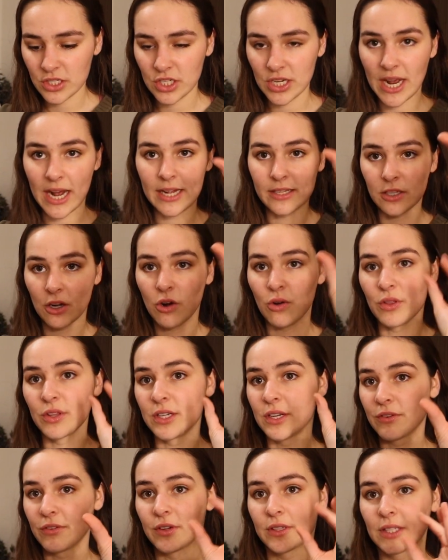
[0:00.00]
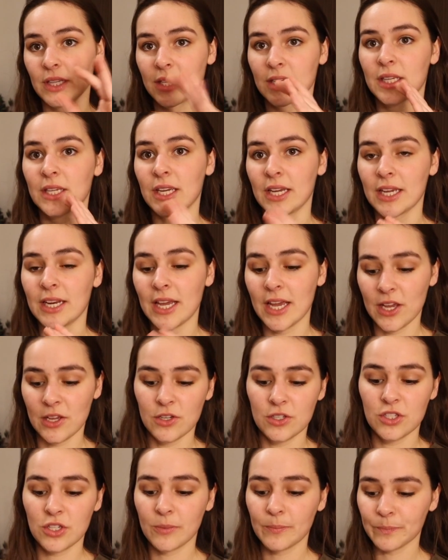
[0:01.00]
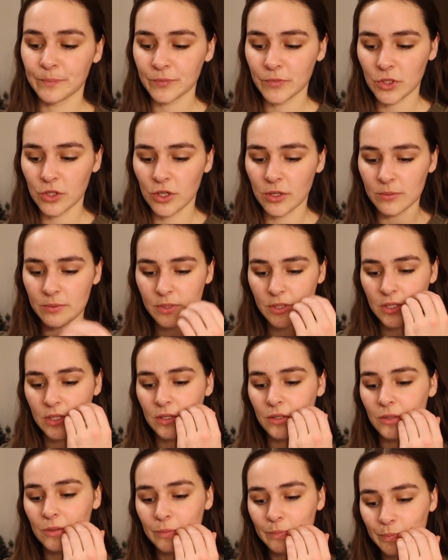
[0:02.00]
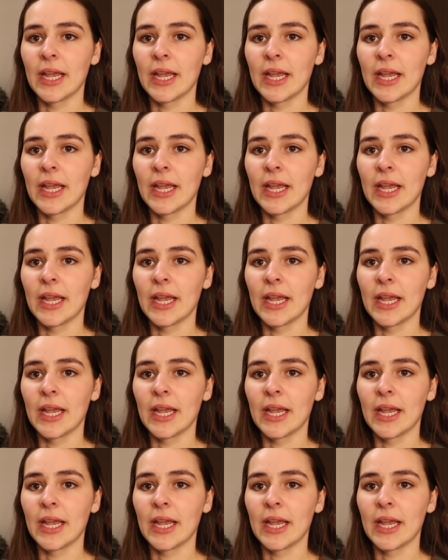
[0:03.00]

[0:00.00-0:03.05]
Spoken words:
She has all the different like kid age groups too,